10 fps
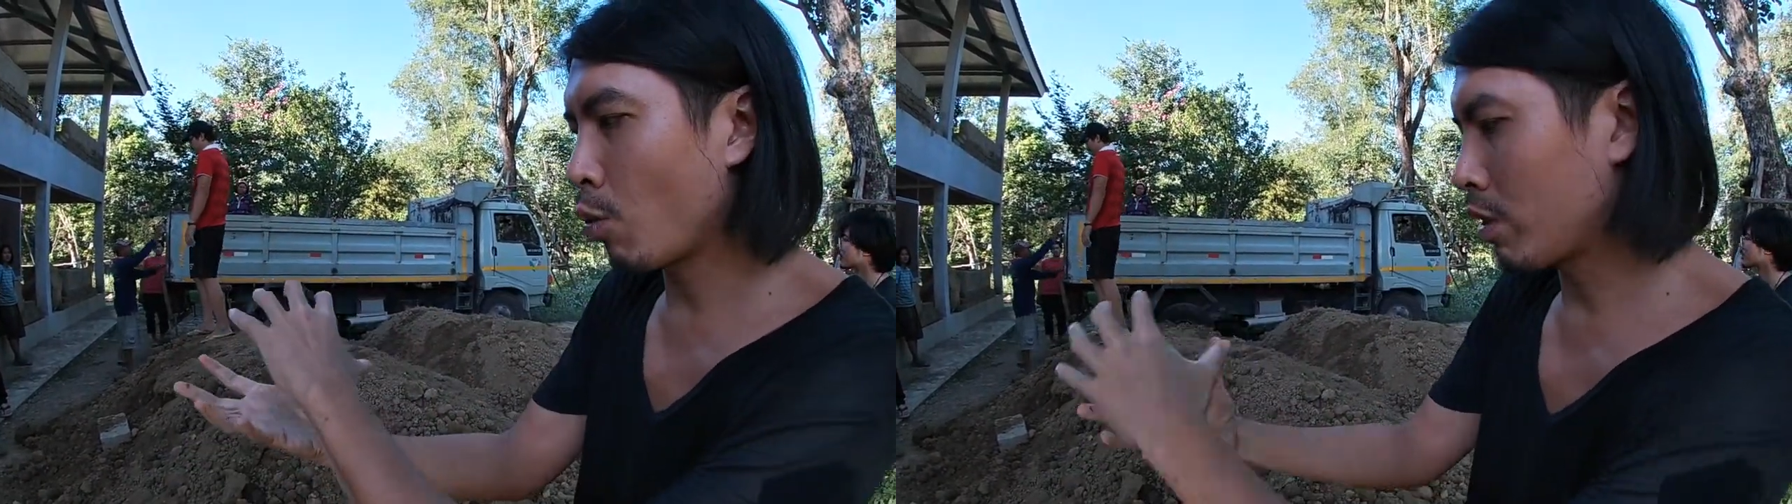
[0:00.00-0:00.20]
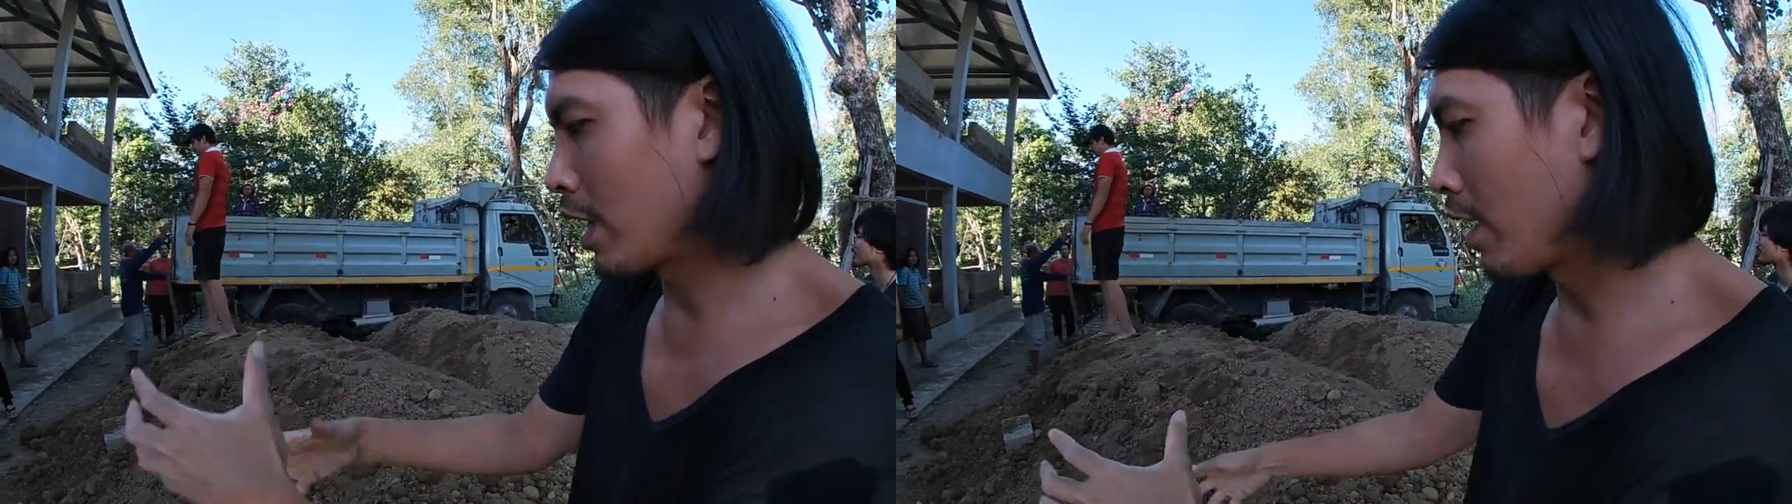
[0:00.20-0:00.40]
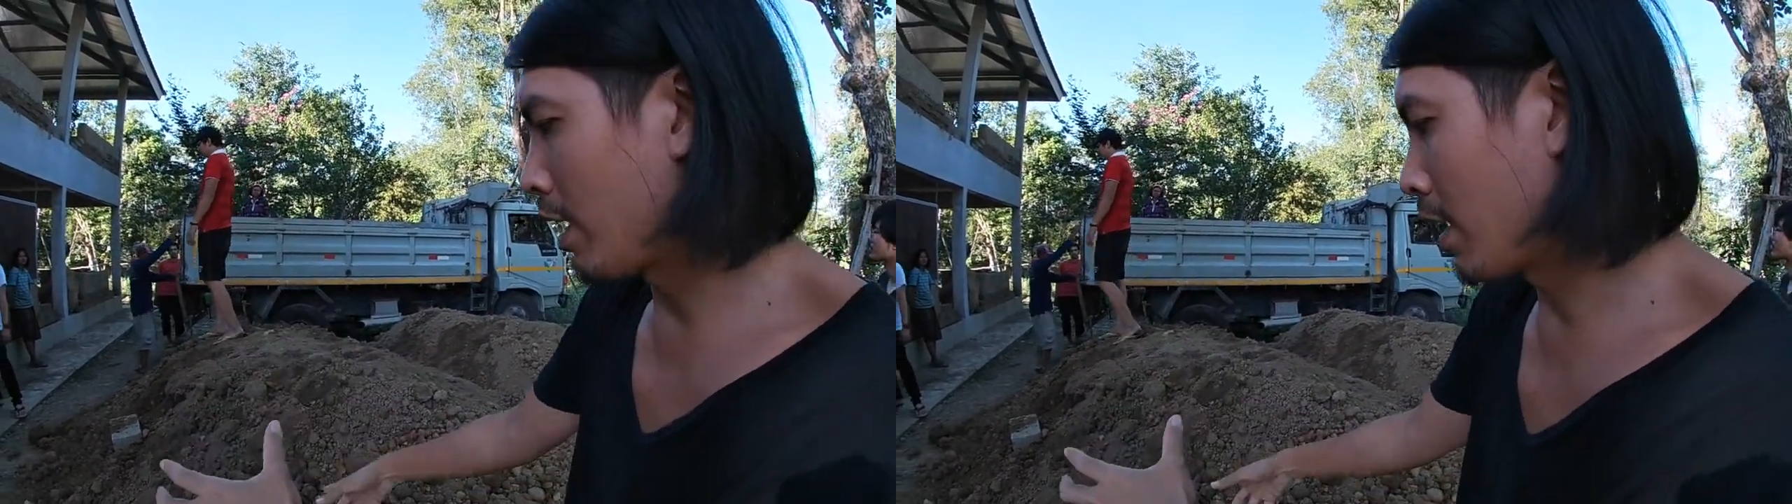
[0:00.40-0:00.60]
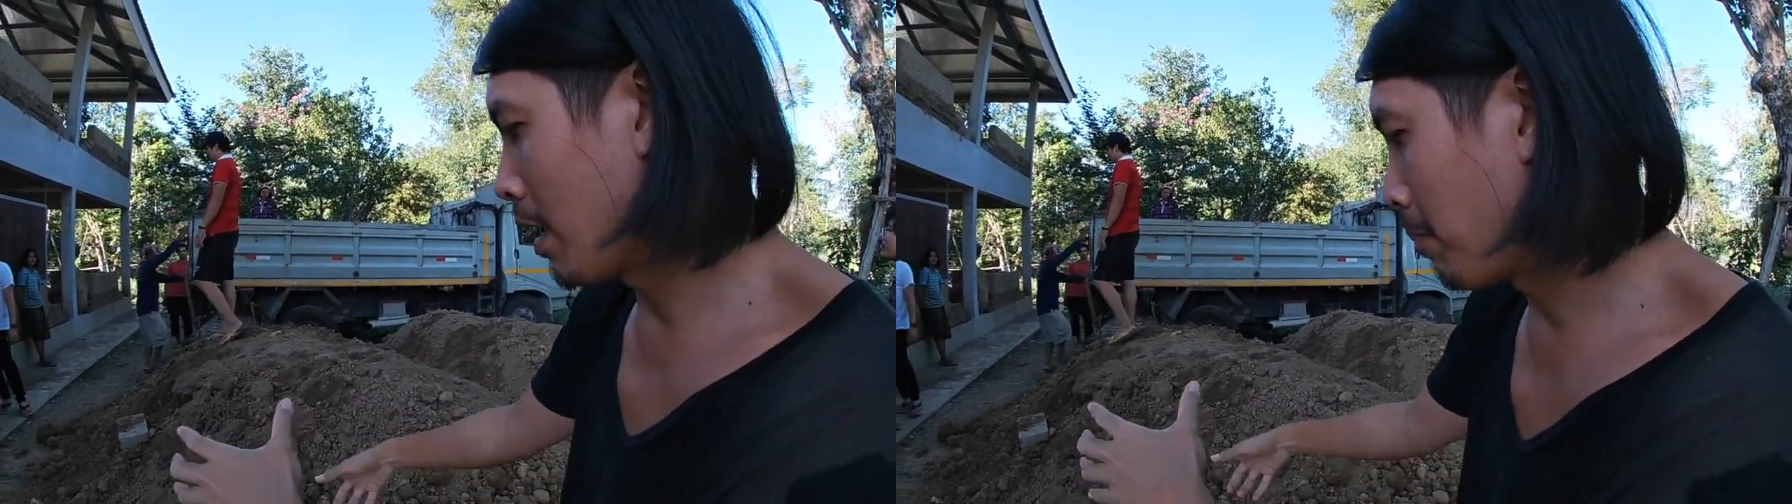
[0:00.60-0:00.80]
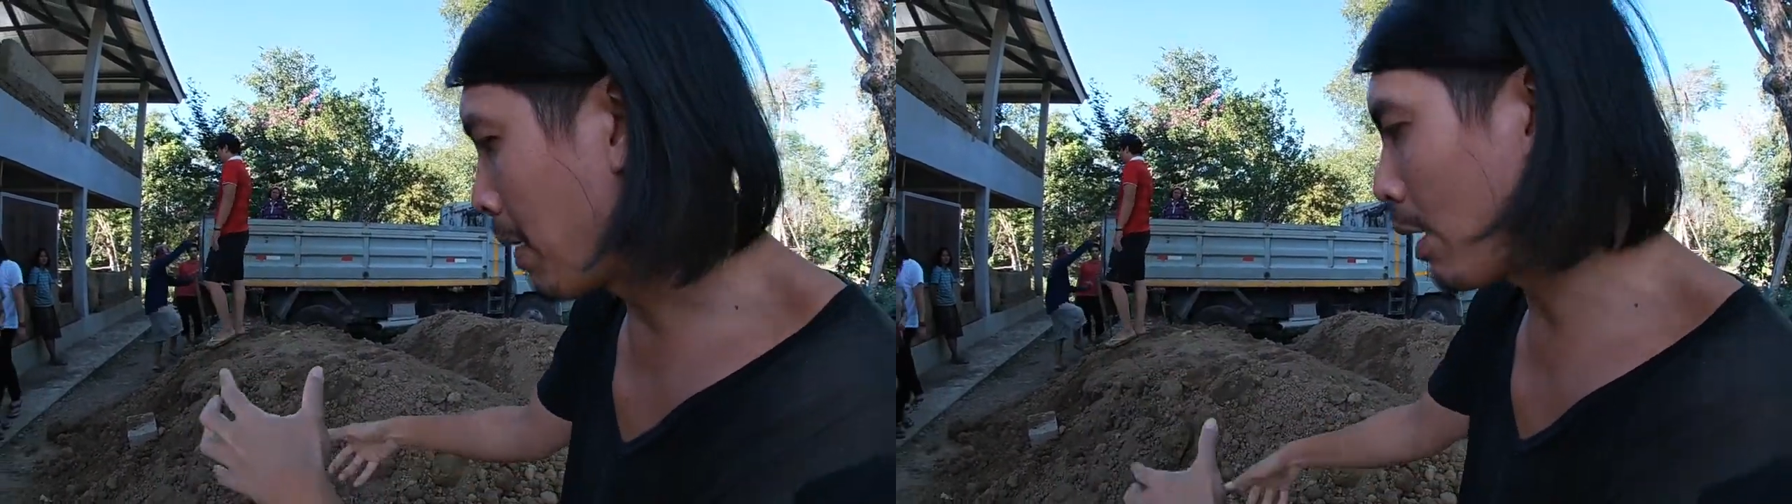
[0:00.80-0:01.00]
the
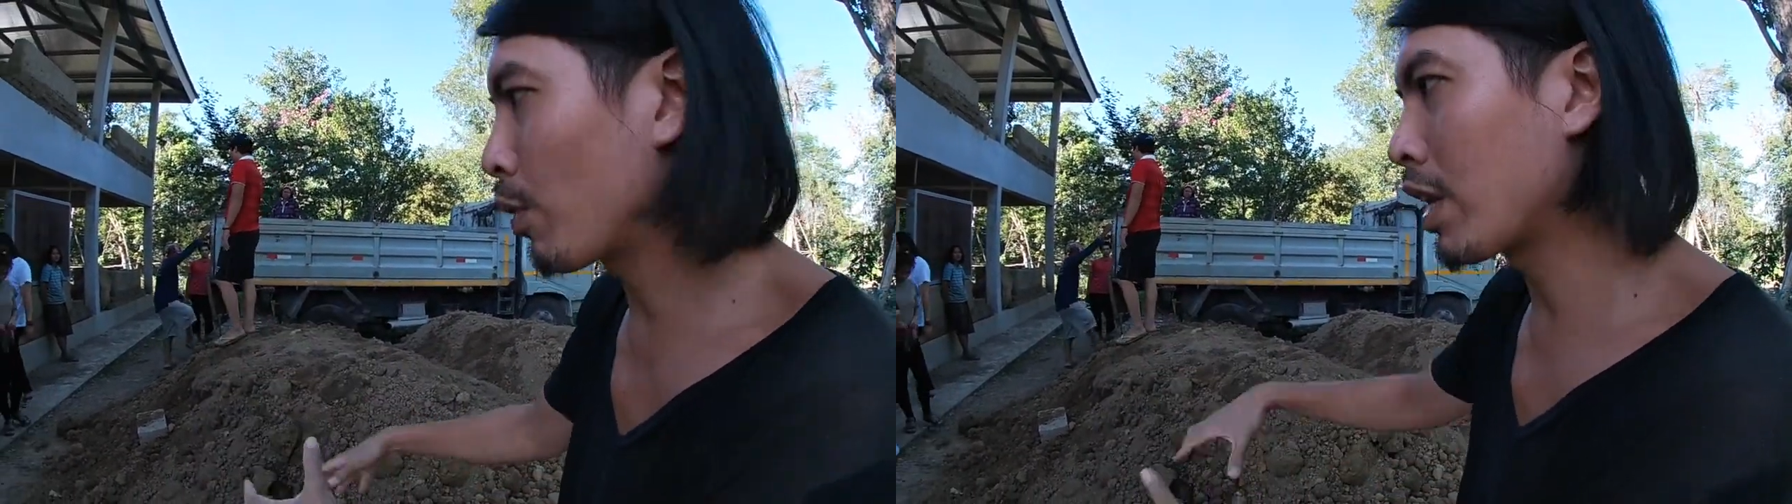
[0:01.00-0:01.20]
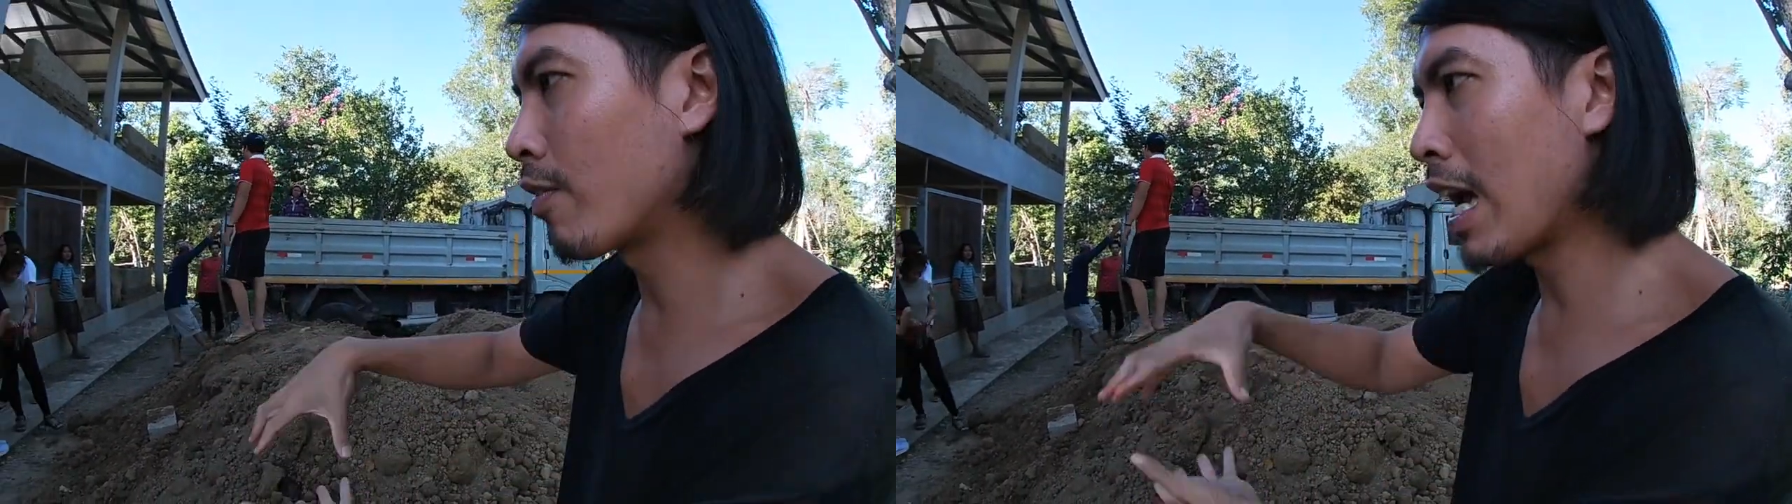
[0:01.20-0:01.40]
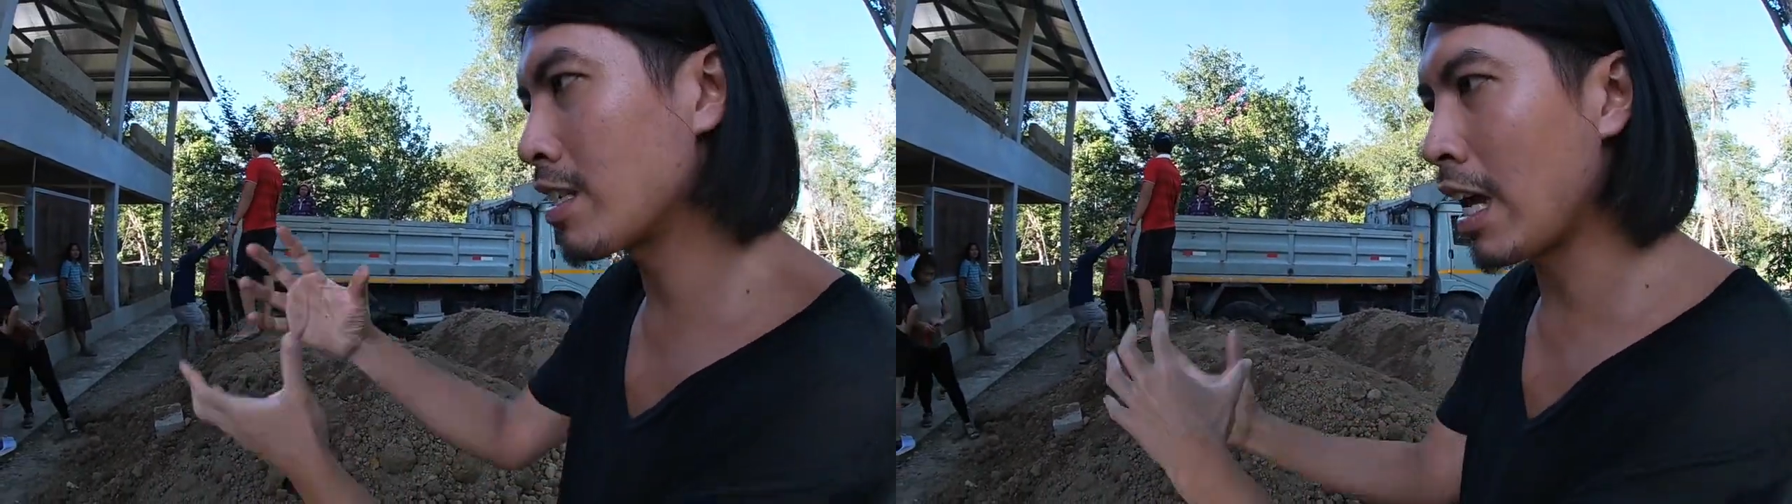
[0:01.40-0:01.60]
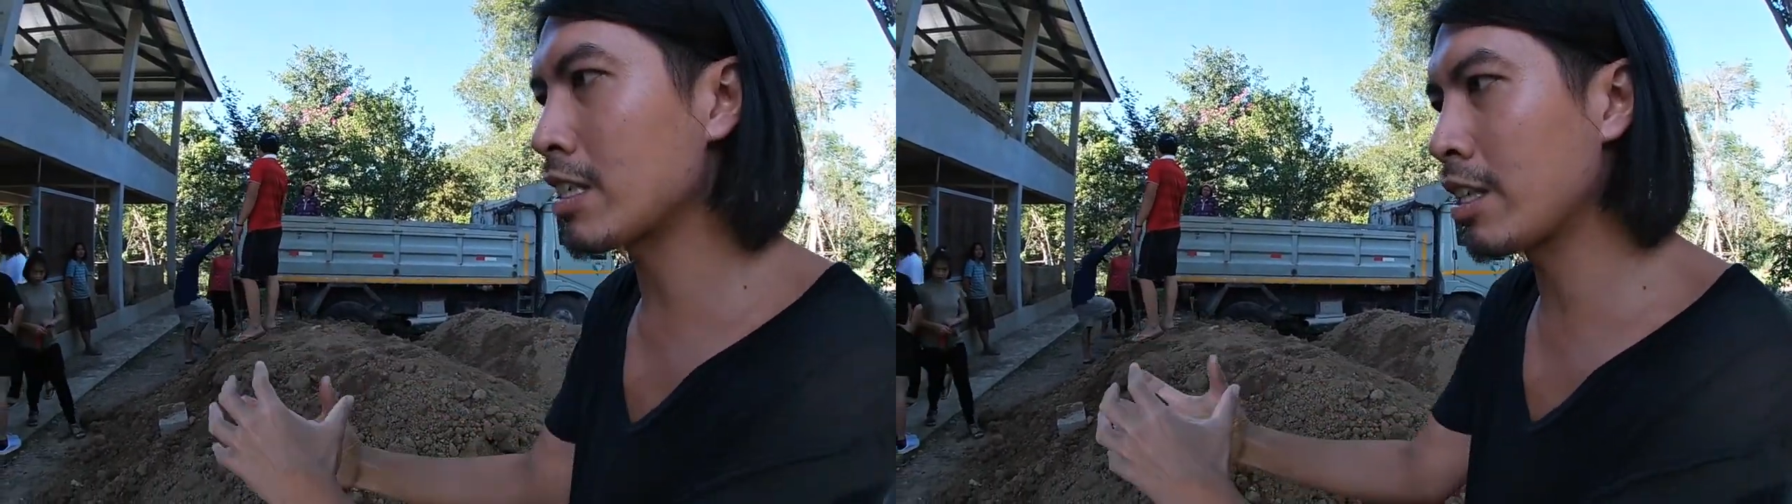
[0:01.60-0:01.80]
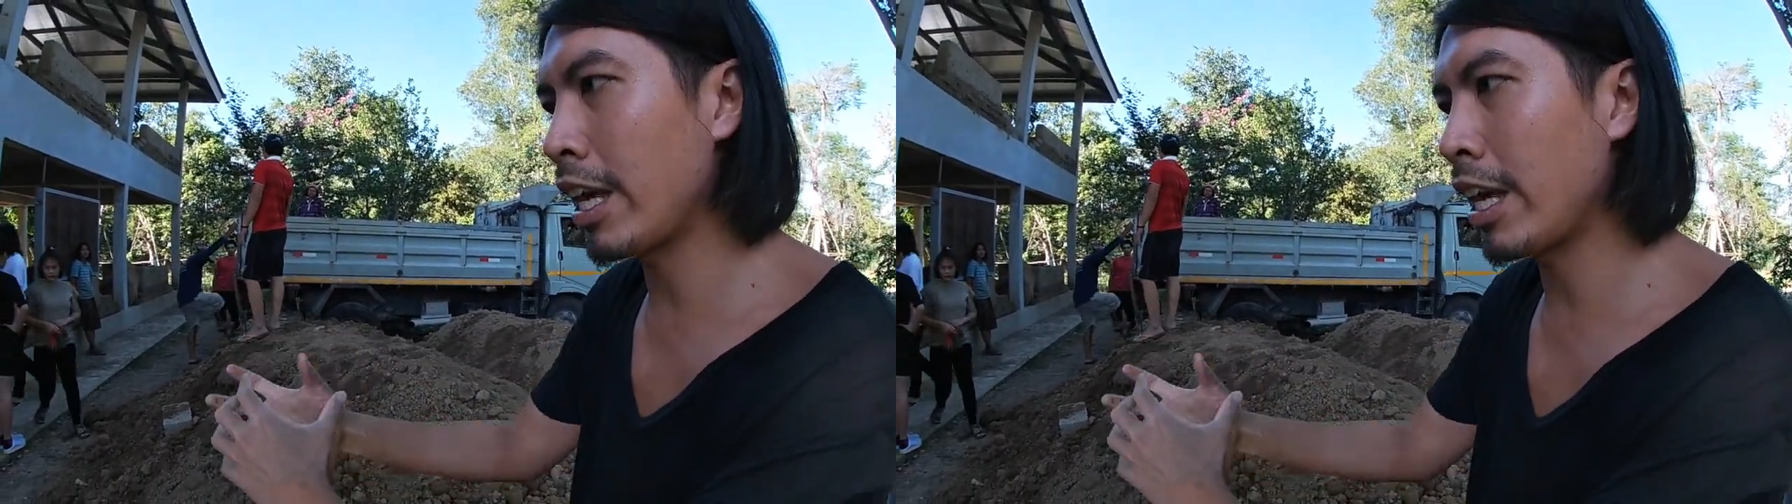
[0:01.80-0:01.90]
mud with the rice husk,